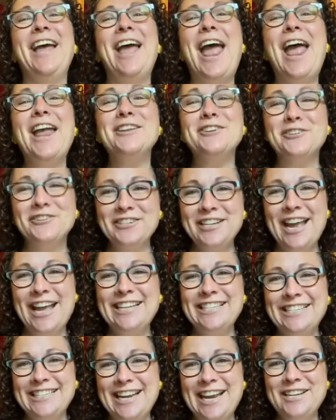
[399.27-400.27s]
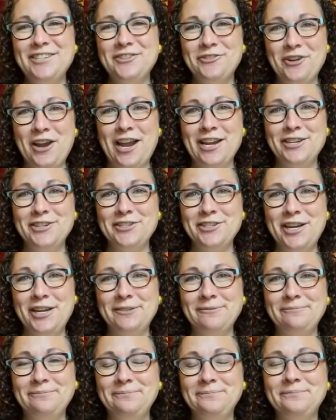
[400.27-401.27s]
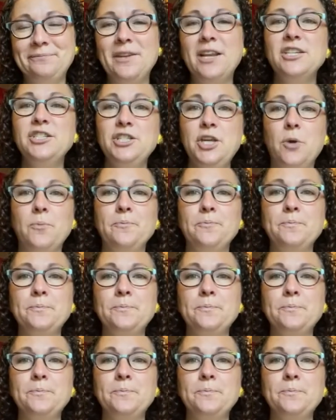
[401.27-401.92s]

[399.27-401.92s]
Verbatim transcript: and your test day strategy. So